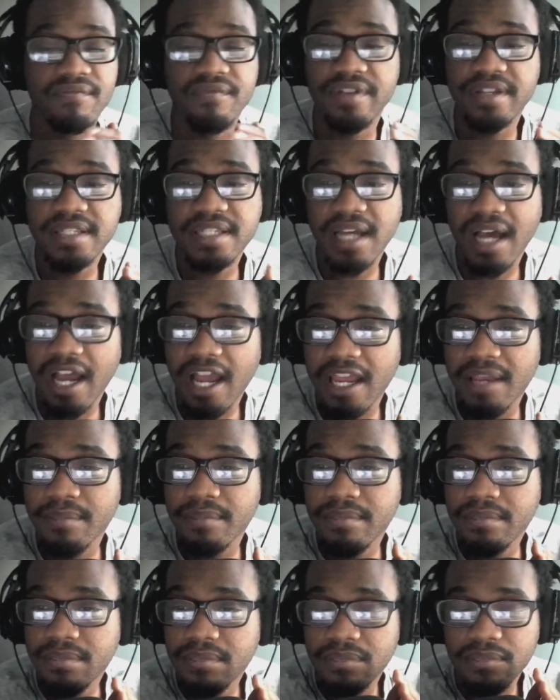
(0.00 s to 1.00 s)

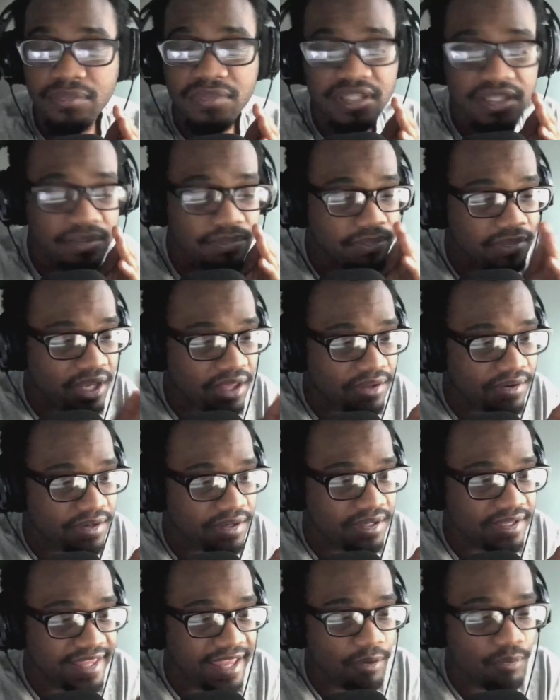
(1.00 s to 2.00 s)
time
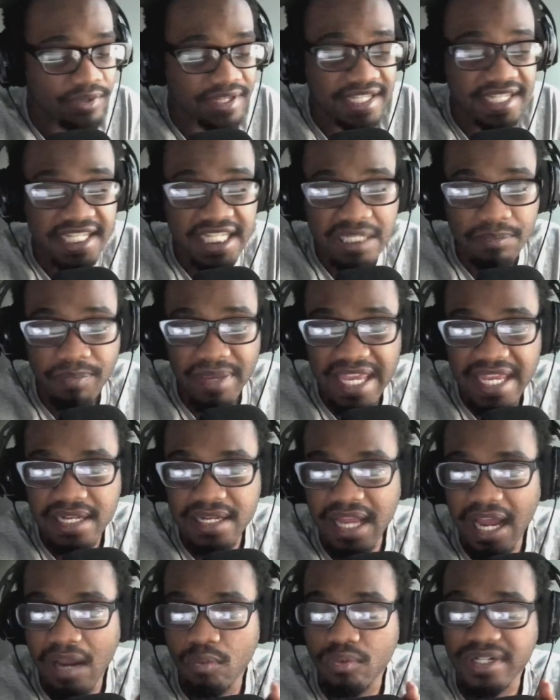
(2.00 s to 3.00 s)
they would spit,
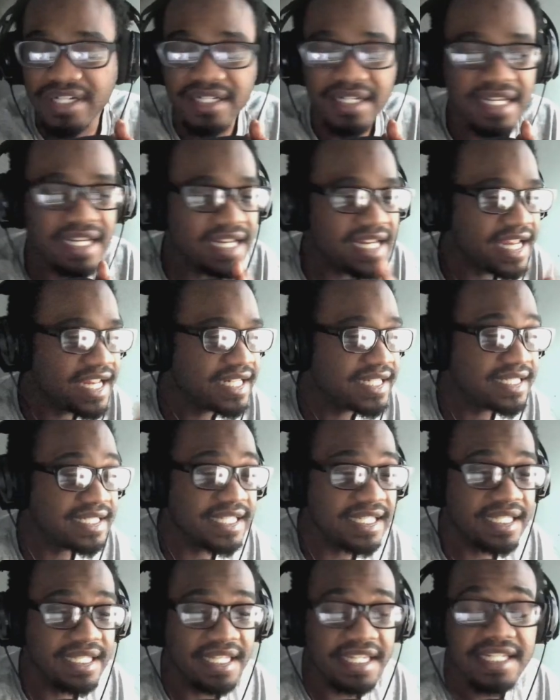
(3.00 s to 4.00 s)
I would
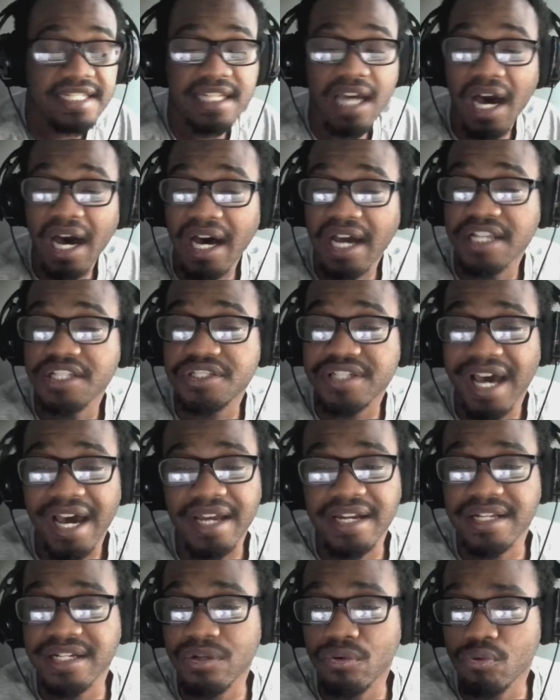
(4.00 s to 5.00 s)
instantly dodge
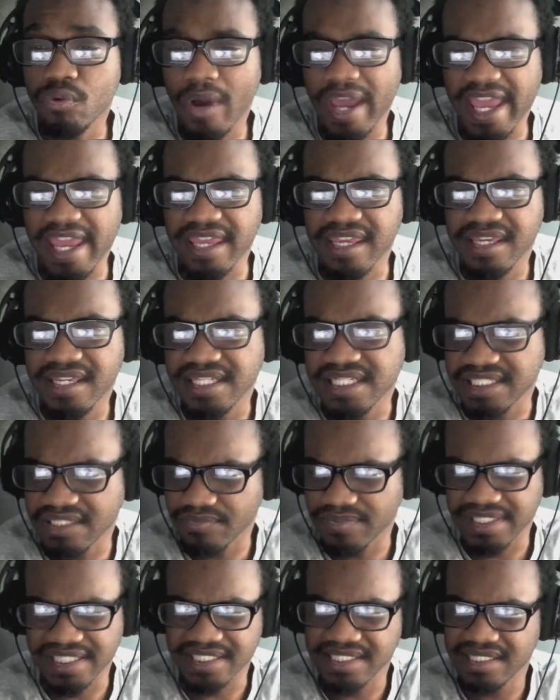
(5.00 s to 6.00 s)
out of the way because it
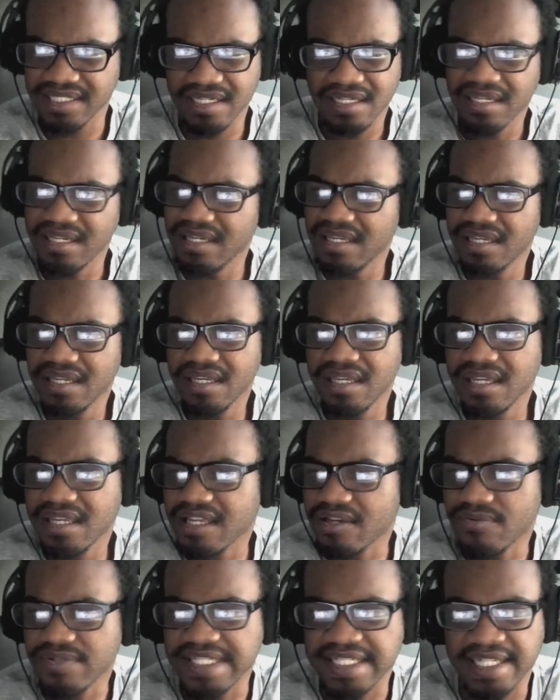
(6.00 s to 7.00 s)
was
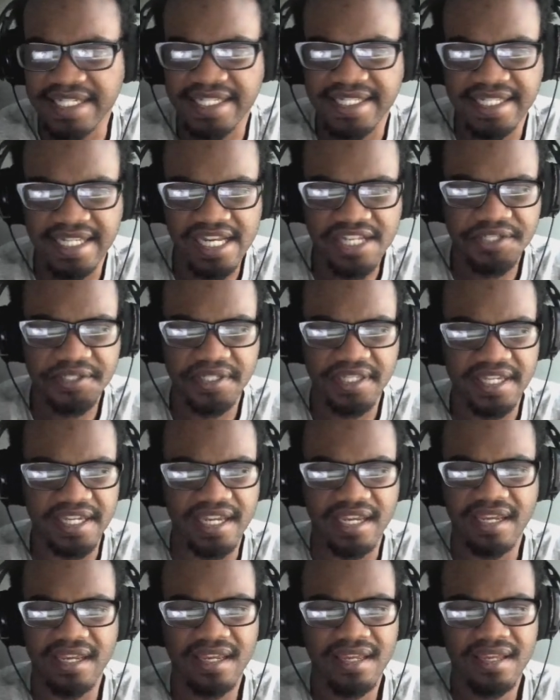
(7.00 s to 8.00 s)

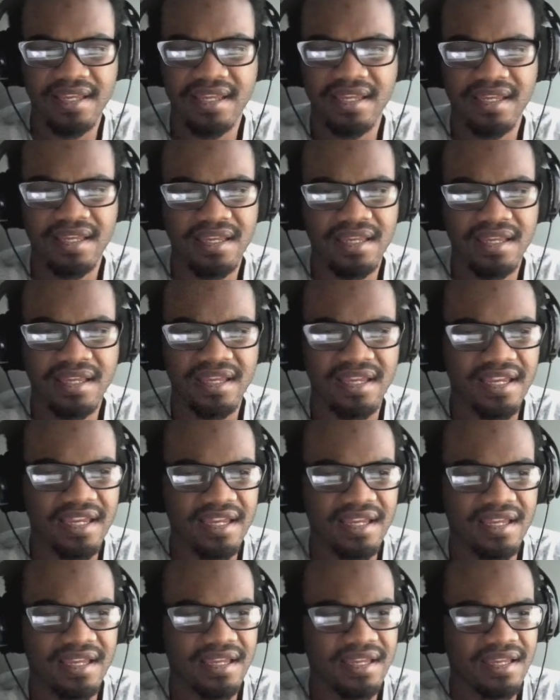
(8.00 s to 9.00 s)
essentially
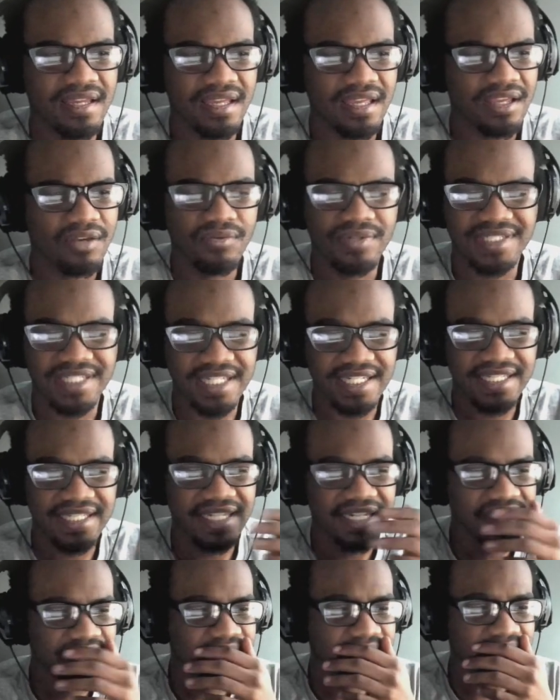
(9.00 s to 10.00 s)

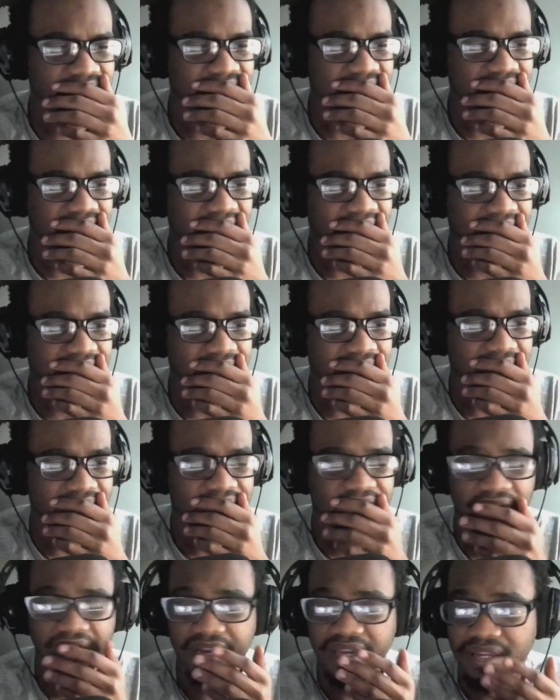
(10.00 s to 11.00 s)
like a
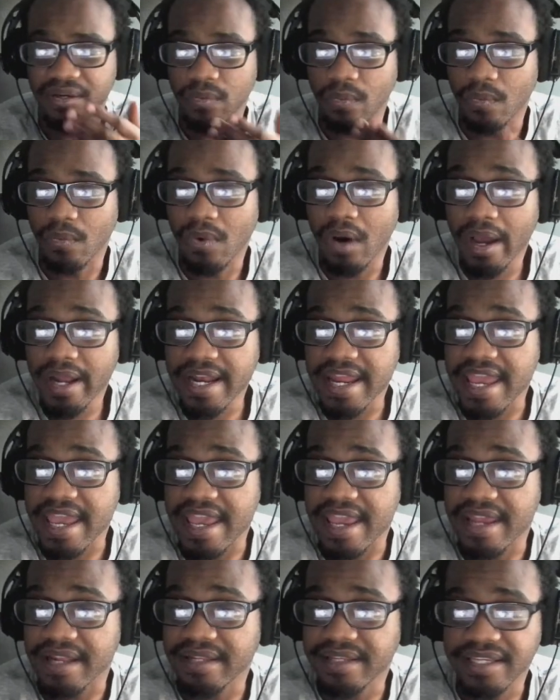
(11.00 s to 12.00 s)
fucking one
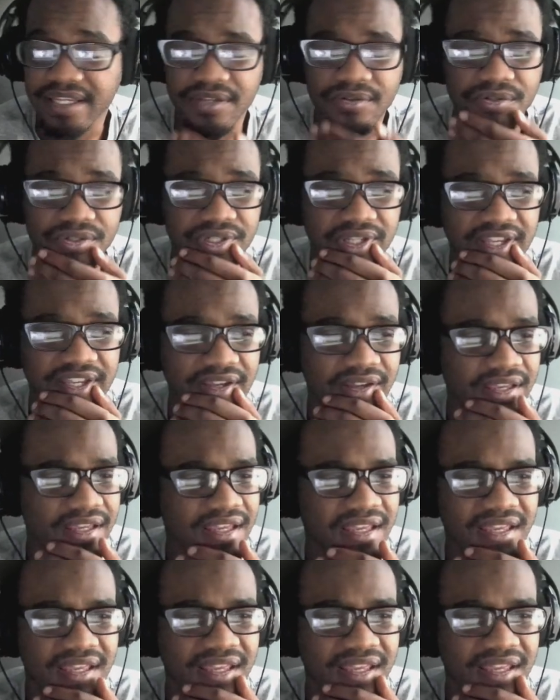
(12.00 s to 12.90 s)
hit. Usually,